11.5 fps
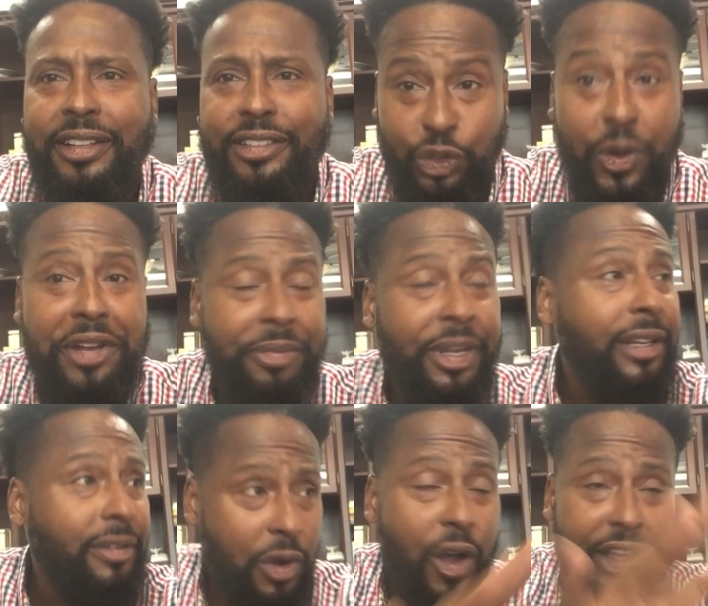straight
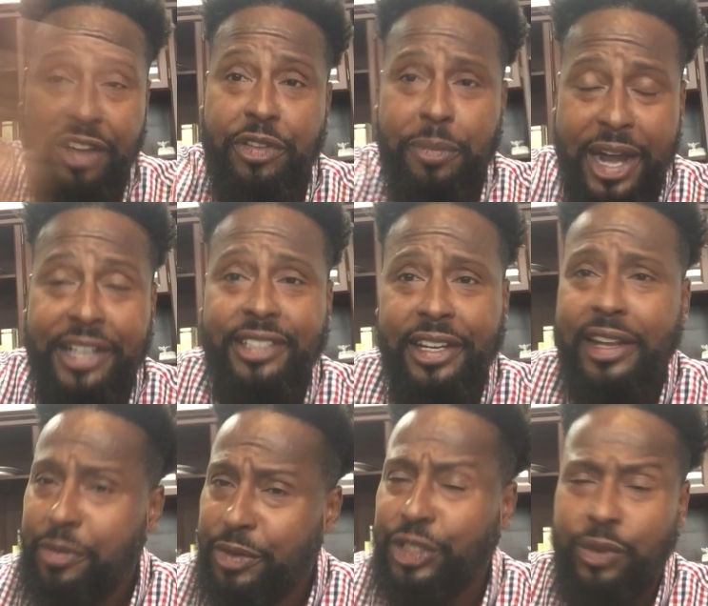men, everybody said
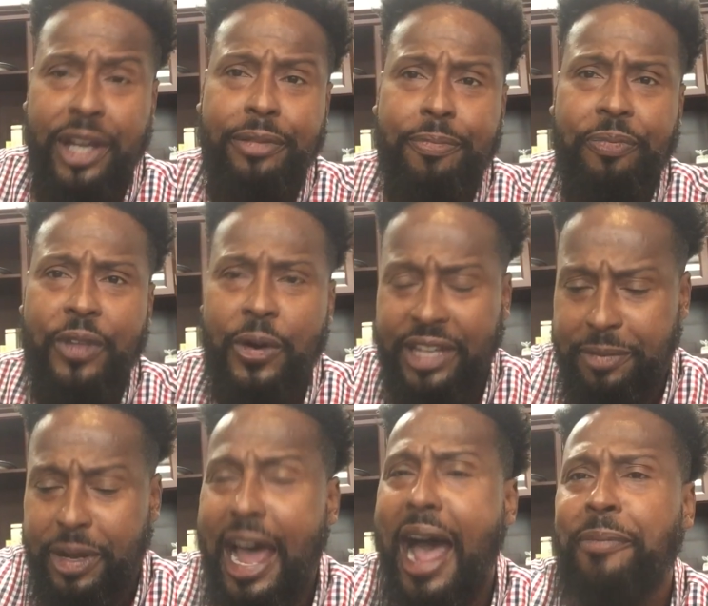they were straight, okay,
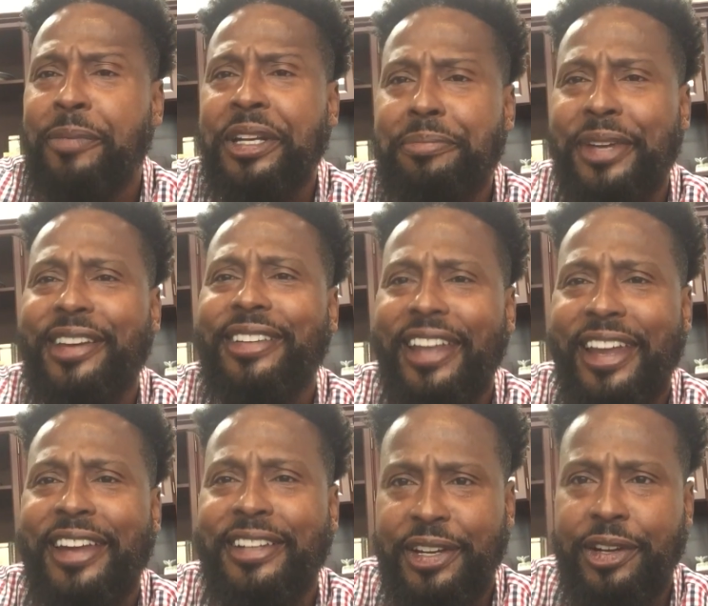but how many men
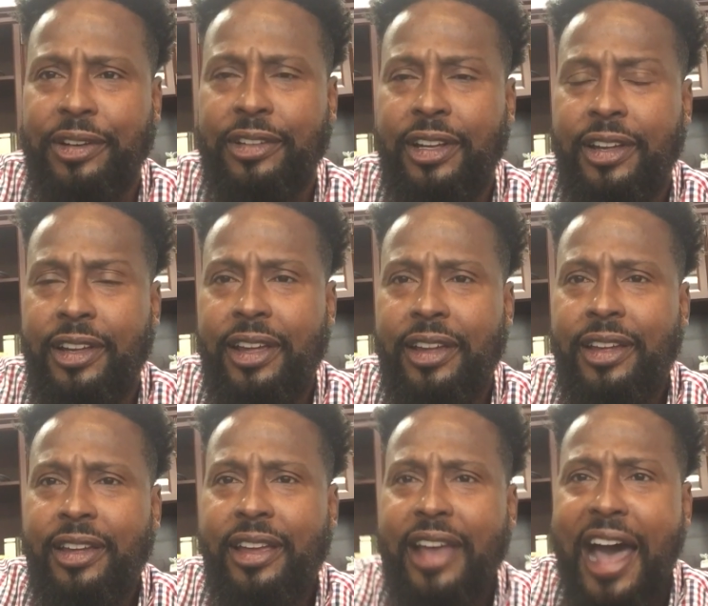in here
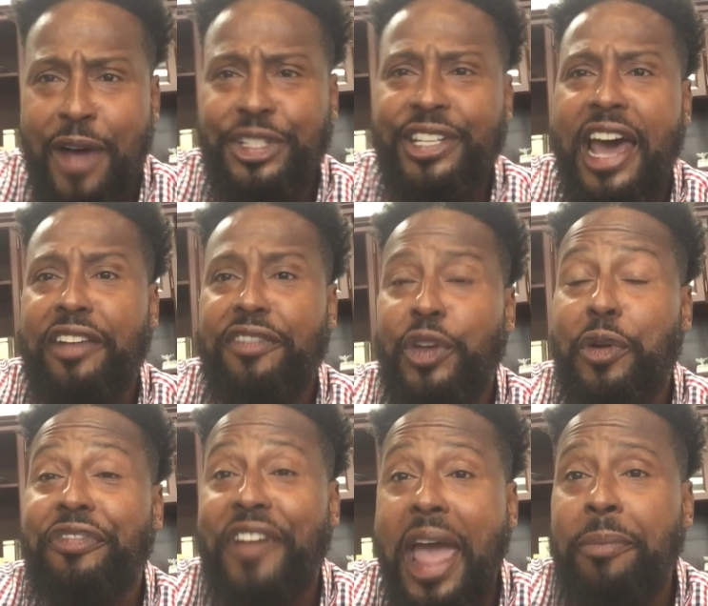outside of your
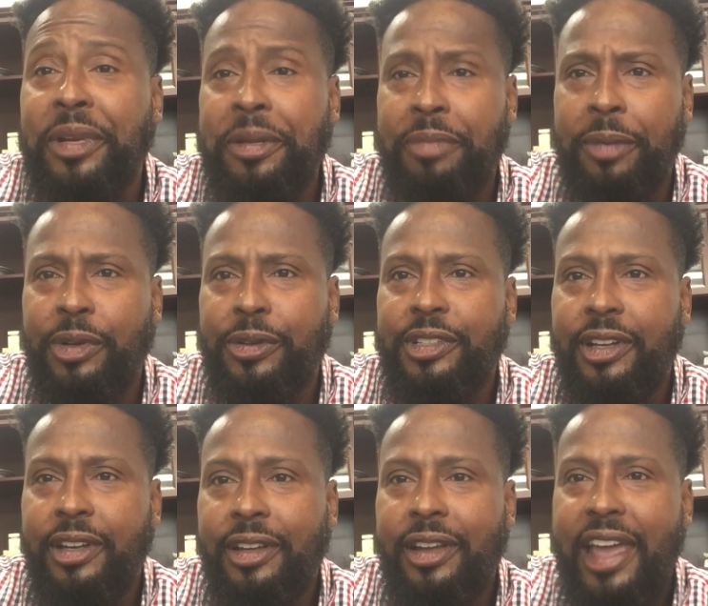family
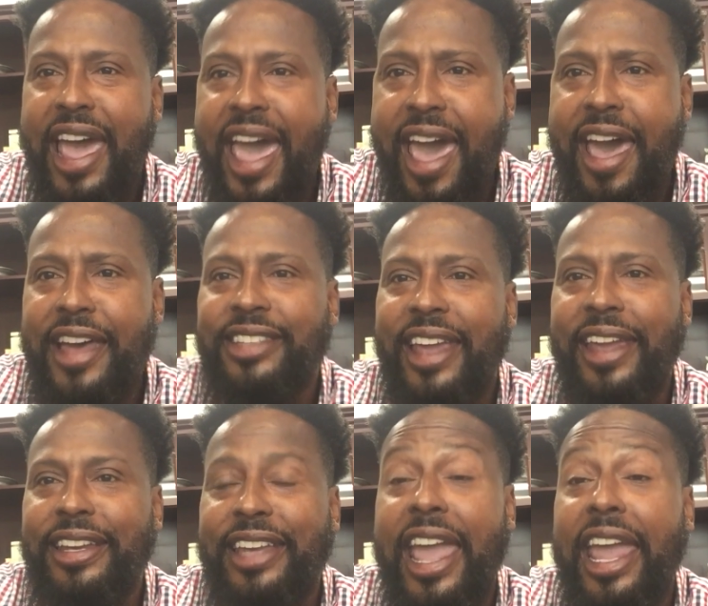members has
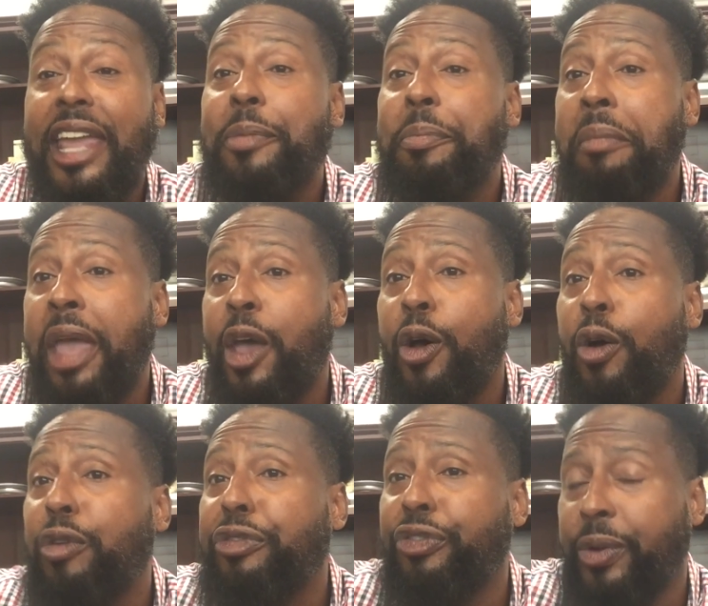a gay
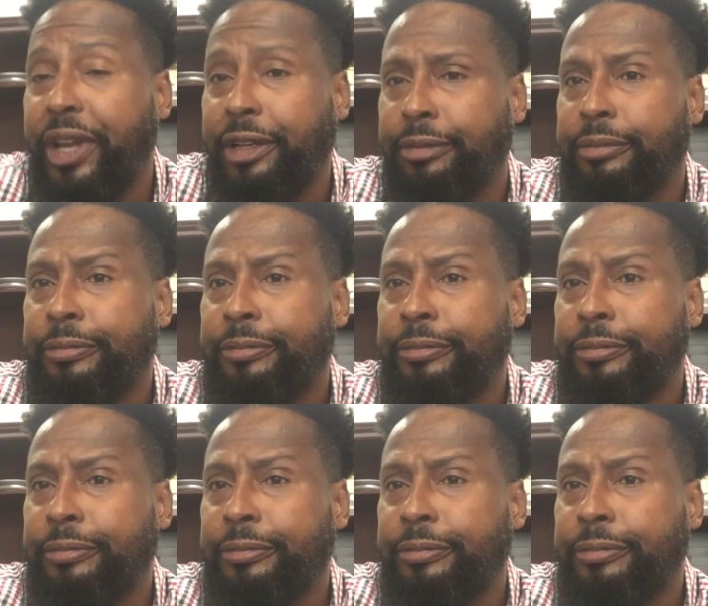male friend?